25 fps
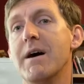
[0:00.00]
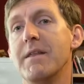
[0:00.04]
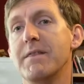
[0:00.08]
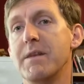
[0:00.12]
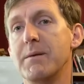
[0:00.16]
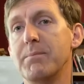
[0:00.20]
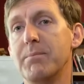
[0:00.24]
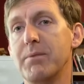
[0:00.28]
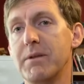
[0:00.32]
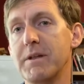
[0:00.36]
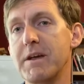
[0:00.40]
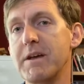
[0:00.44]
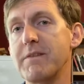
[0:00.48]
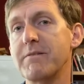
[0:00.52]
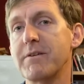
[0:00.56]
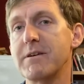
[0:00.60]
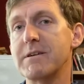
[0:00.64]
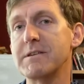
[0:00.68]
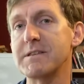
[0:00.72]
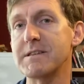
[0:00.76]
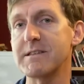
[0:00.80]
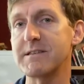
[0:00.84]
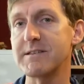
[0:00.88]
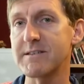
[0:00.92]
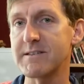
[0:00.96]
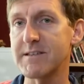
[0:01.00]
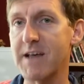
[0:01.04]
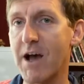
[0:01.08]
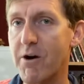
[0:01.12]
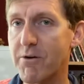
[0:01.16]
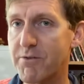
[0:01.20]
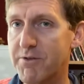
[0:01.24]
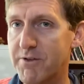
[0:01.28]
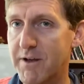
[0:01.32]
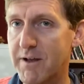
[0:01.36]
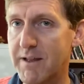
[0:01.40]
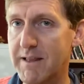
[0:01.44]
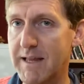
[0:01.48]
the believers in
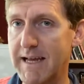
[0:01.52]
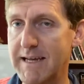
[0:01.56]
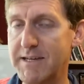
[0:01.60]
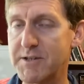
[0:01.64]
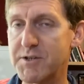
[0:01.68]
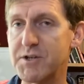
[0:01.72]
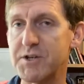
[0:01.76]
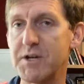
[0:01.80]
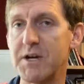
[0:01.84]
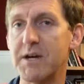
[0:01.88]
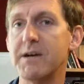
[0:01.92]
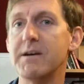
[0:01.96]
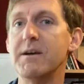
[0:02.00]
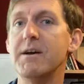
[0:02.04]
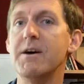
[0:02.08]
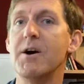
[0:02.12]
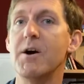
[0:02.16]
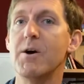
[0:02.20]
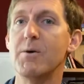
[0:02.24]
South Galatia,